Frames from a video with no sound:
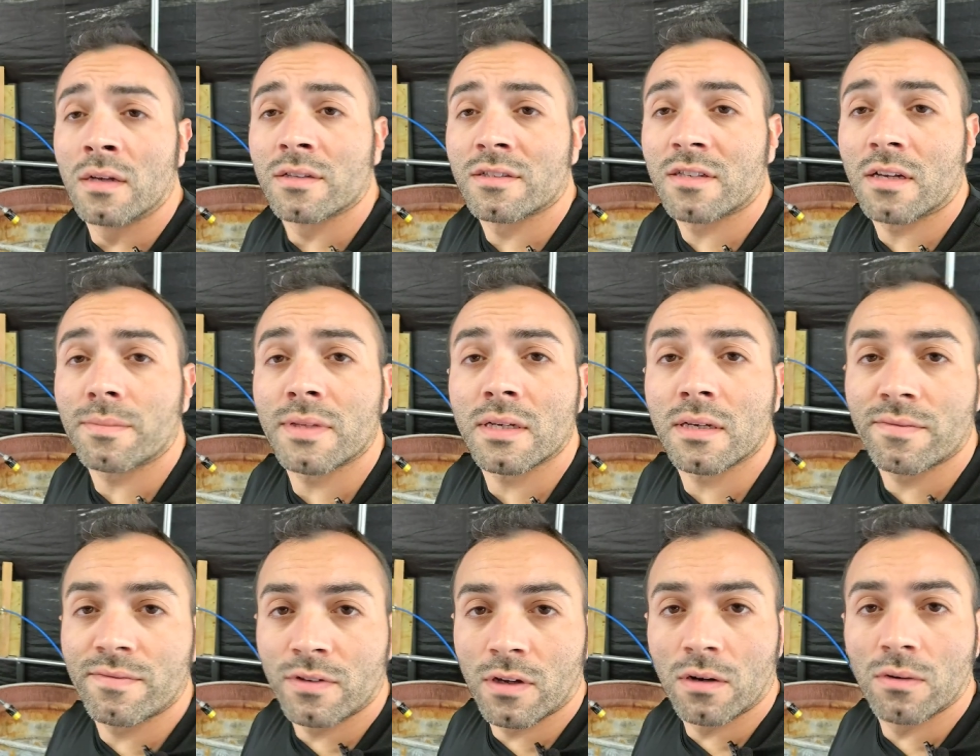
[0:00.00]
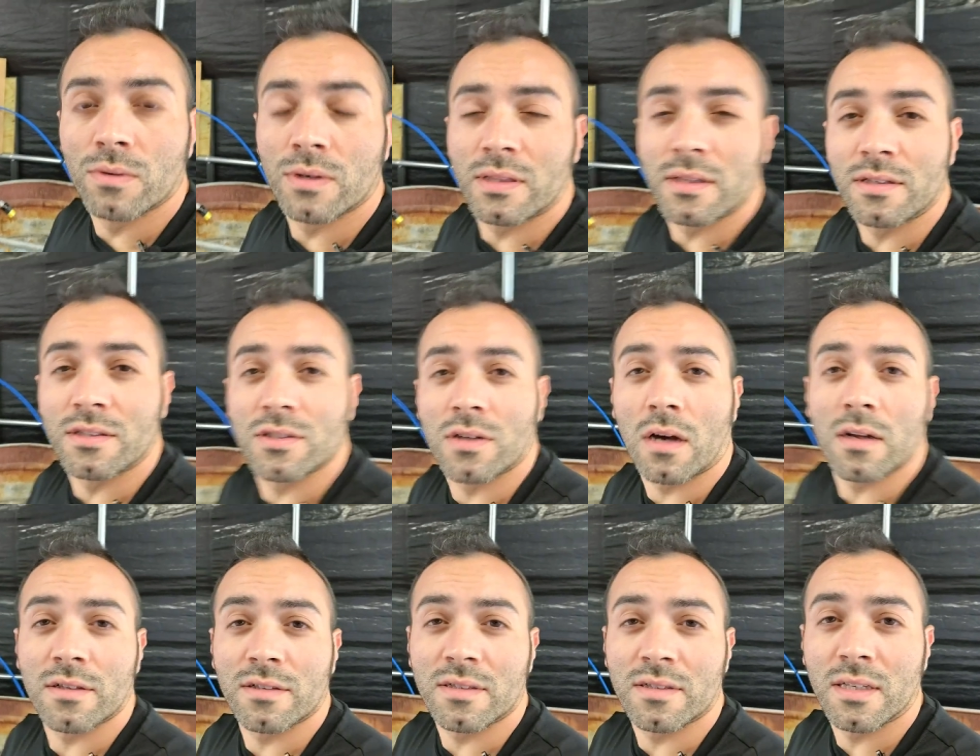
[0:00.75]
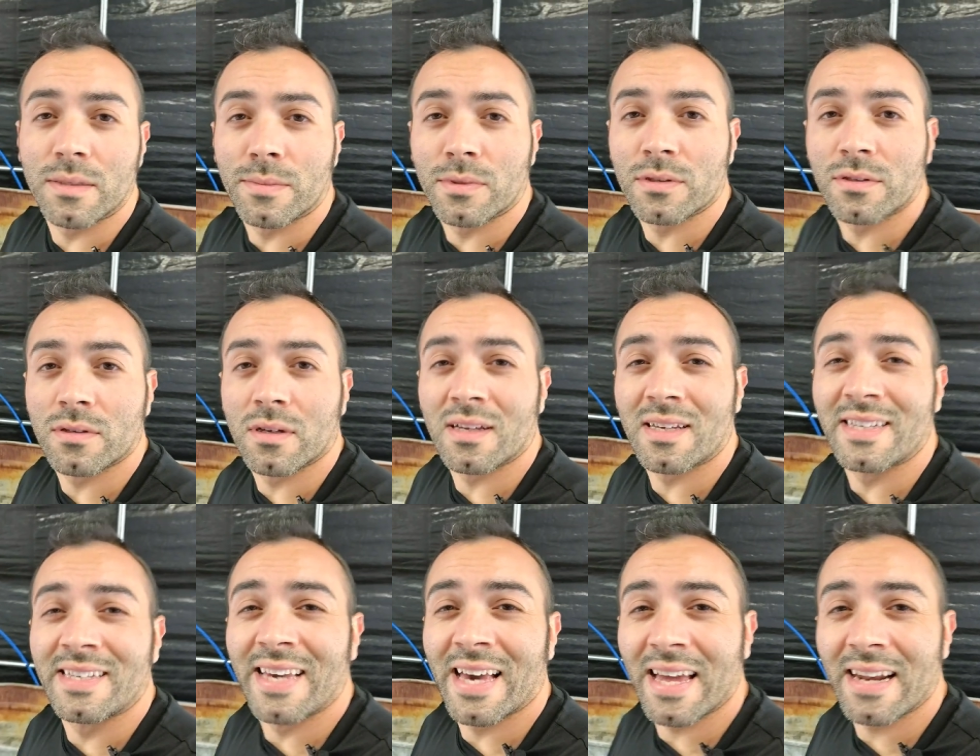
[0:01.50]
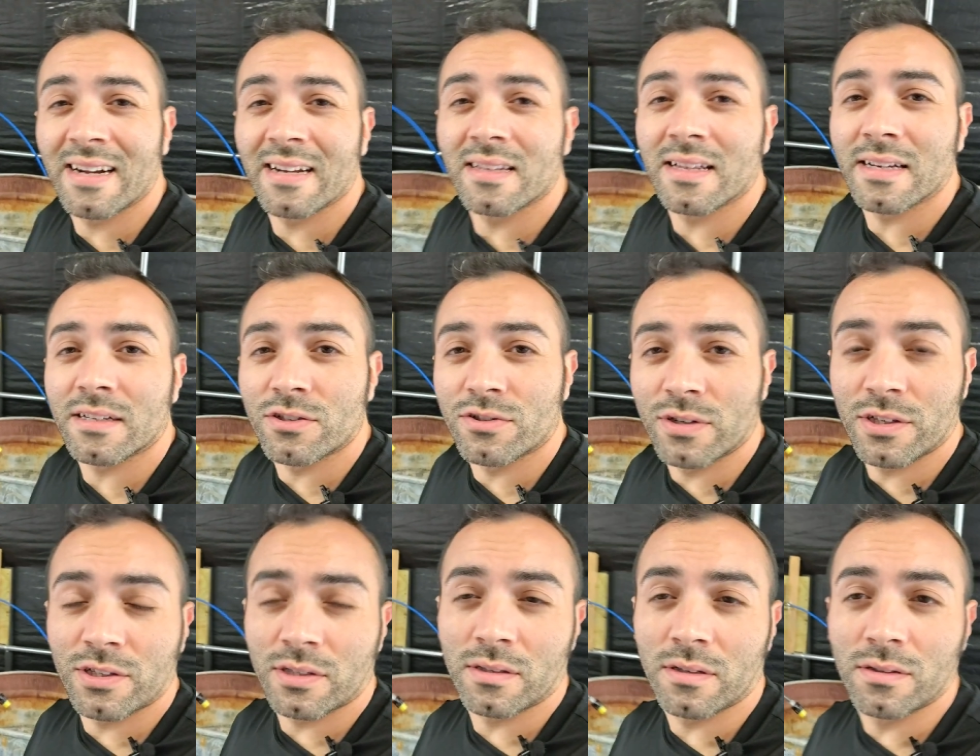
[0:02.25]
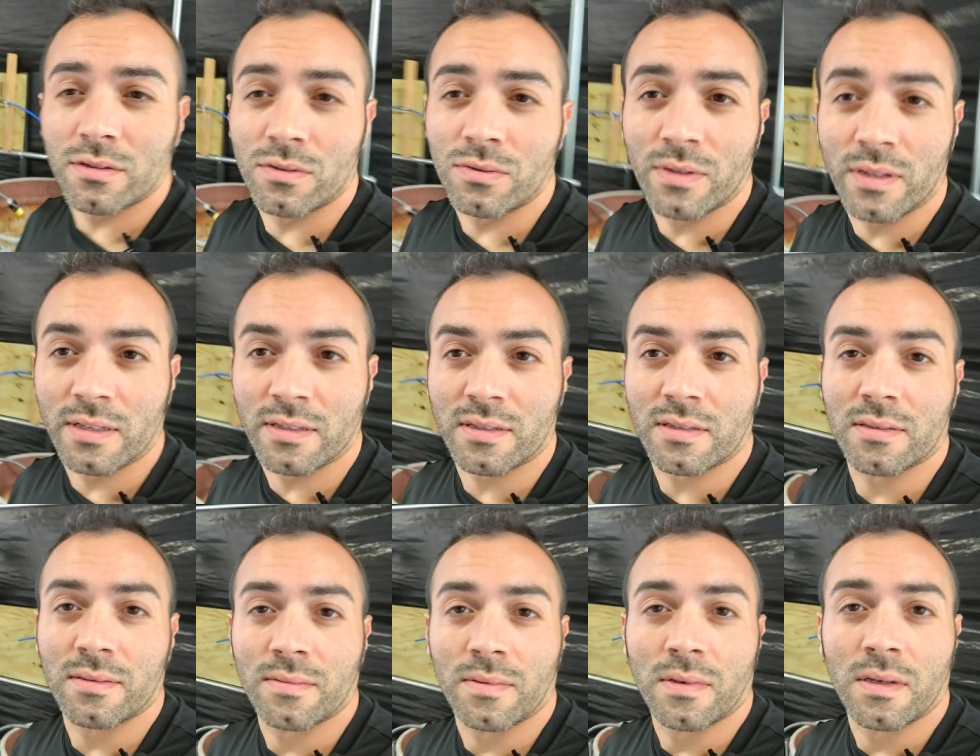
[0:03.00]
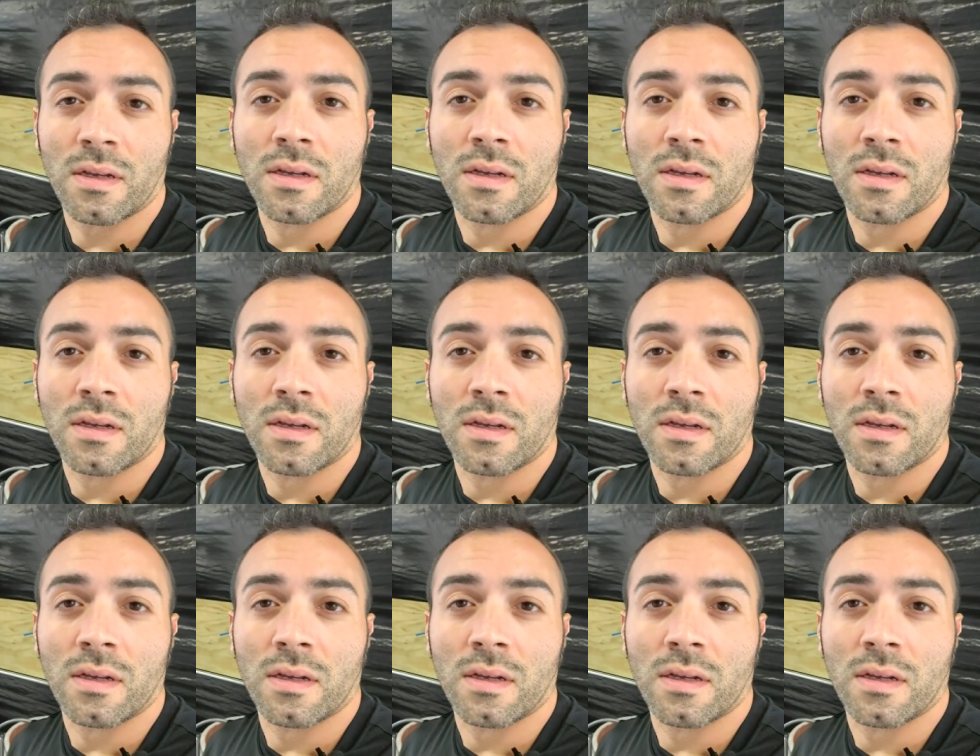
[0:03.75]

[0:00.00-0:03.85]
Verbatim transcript: Something of note with these sauna steamers, get an electrician to do this.